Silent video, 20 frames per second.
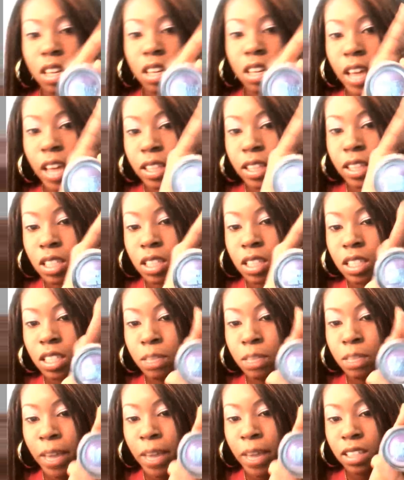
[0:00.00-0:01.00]
yeah, this
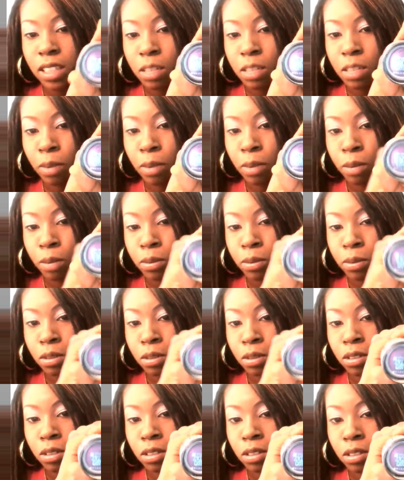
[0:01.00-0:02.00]
is Painted
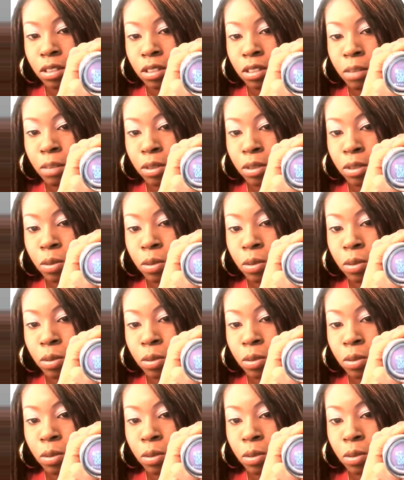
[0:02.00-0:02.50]
Purple, number